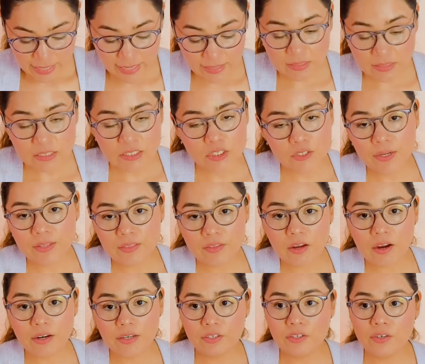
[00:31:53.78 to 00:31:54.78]
And the
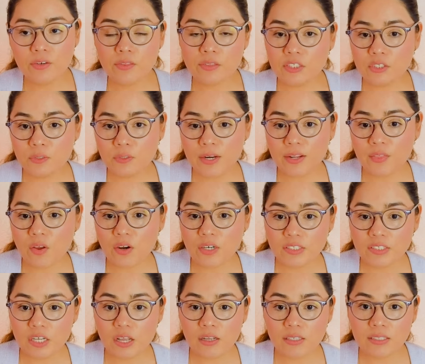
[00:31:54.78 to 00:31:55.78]
Strength card, you know, the Strength
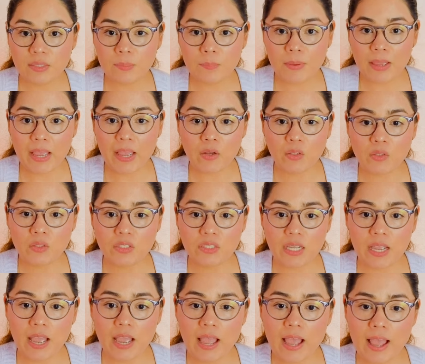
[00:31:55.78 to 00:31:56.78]
card talks
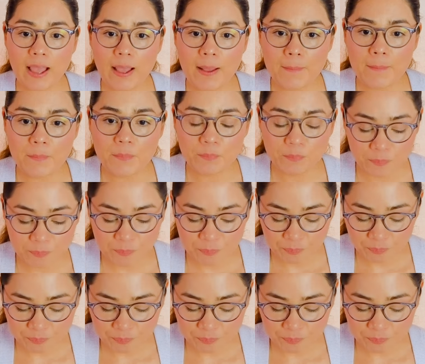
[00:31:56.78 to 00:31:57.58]
about, it kind